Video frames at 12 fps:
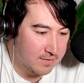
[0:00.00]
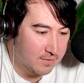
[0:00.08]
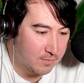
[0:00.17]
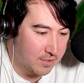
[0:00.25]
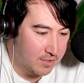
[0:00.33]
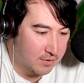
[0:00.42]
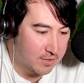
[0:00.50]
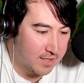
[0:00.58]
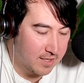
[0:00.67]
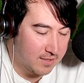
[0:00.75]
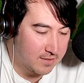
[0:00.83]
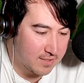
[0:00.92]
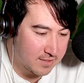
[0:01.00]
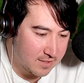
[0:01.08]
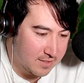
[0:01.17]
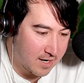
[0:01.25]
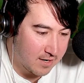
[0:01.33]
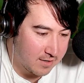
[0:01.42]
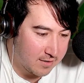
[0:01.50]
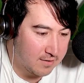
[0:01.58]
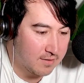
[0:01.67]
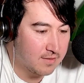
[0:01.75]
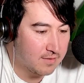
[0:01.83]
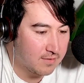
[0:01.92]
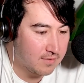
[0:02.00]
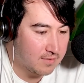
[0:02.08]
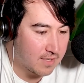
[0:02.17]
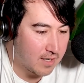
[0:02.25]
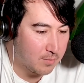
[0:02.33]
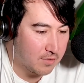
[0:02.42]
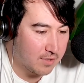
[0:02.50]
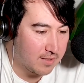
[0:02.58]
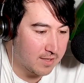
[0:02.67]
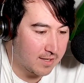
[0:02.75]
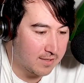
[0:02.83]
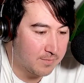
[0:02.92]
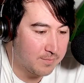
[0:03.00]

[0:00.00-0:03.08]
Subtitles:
when you're looking at such a narrow data point there.